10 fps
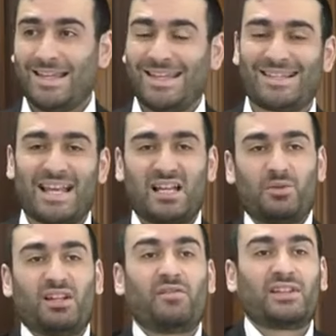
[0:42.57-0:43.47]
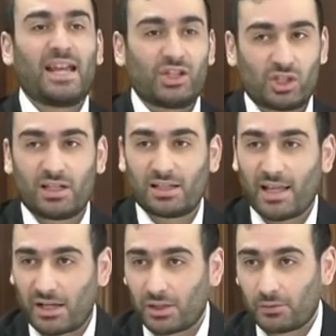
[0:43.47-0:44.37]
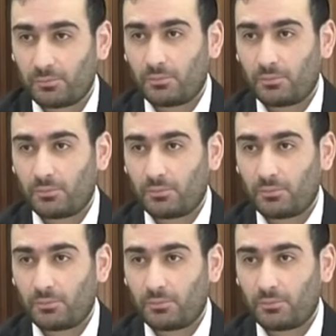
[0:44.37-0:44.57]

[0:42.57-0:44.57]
He sent him an invitation in the letter.